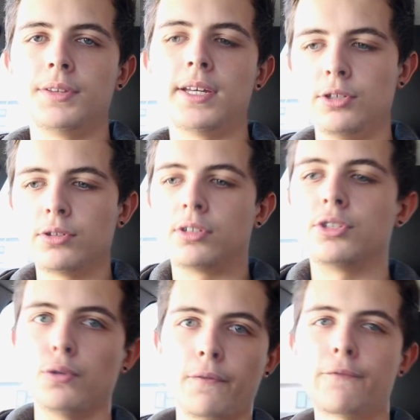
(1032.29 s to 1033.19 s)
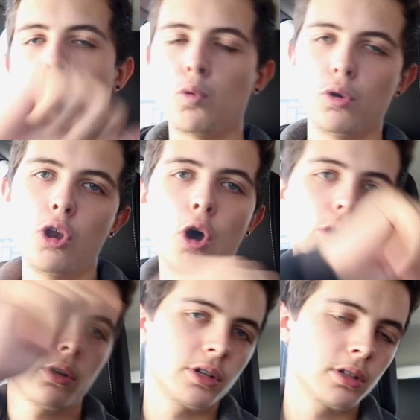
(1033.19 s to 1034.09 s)
then you can do a full
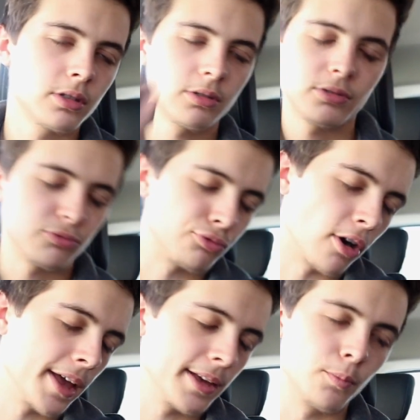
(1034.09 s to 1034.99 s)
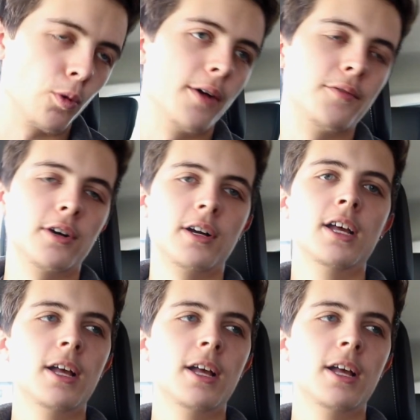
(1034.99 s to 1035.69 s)
lock right and whatever,